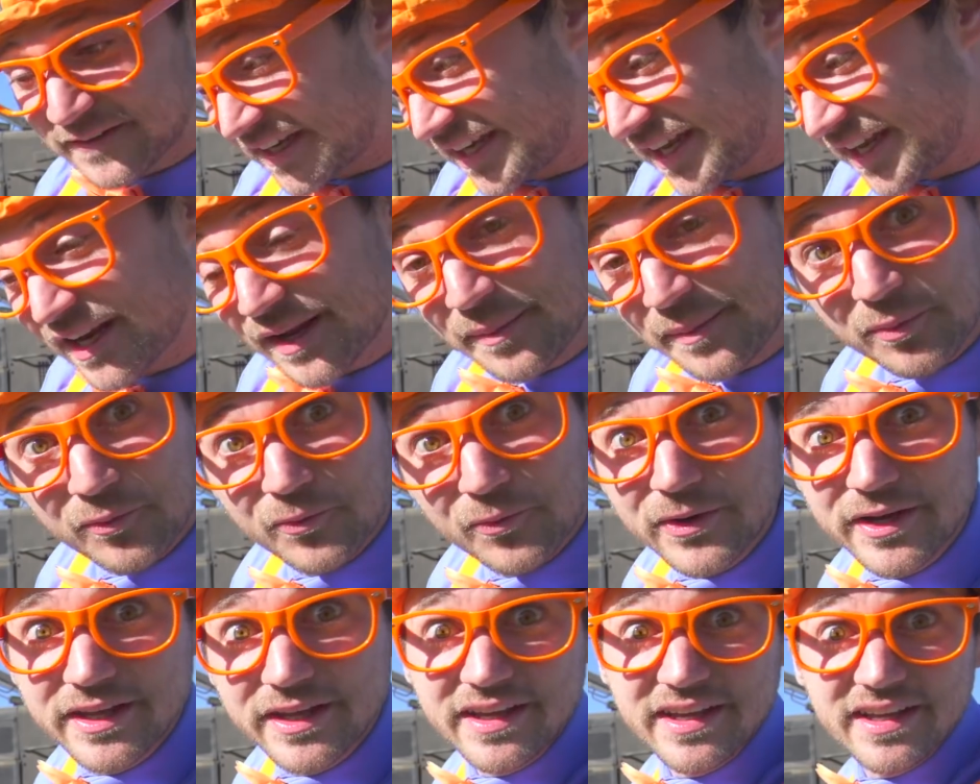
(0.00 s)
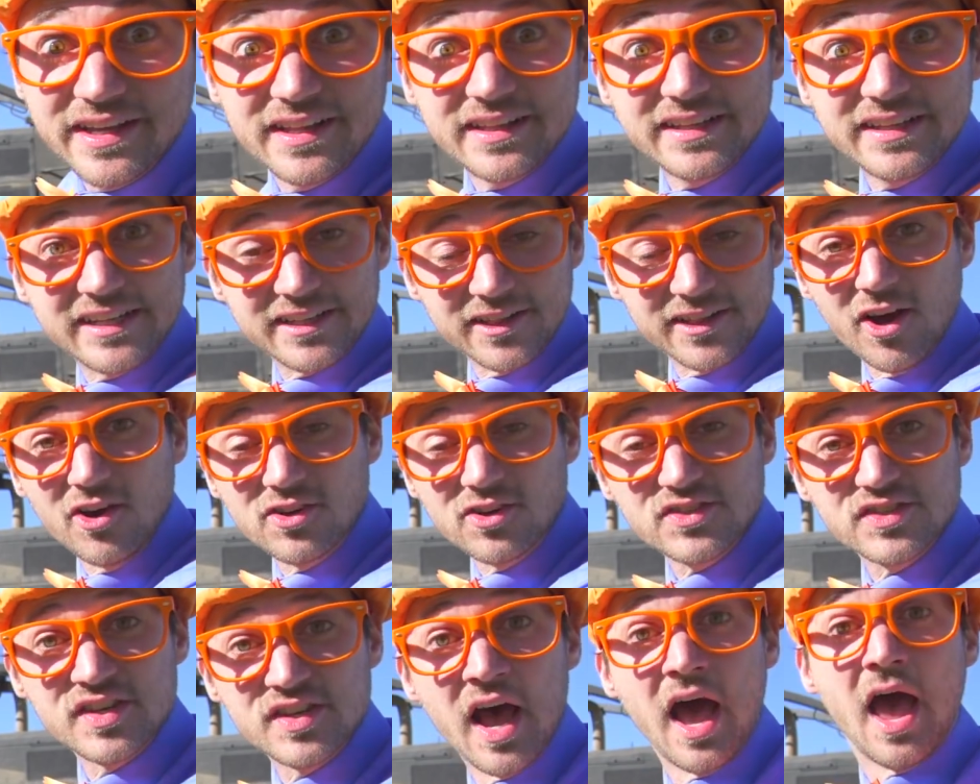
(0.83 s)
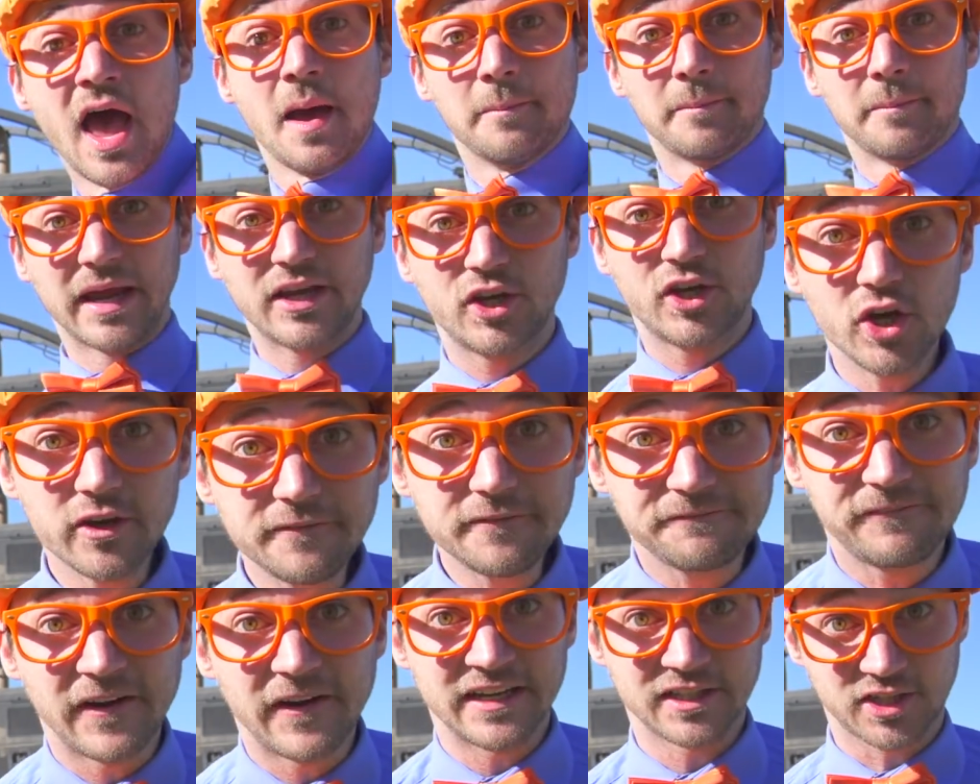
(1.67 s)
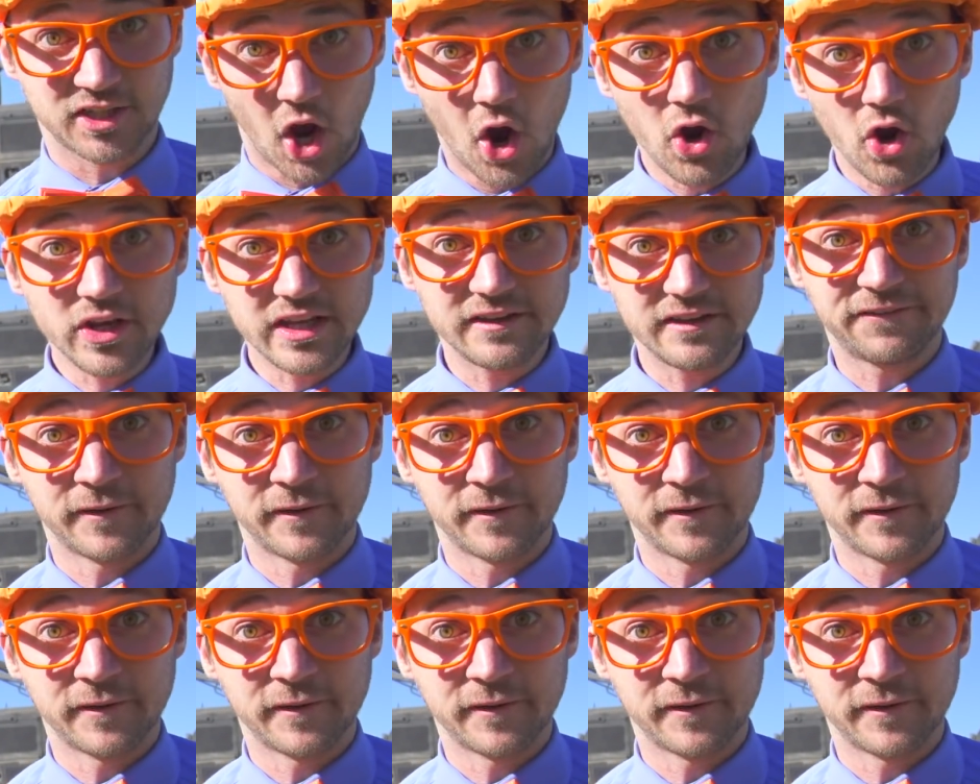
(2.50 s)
to get up really close, my good friend Cody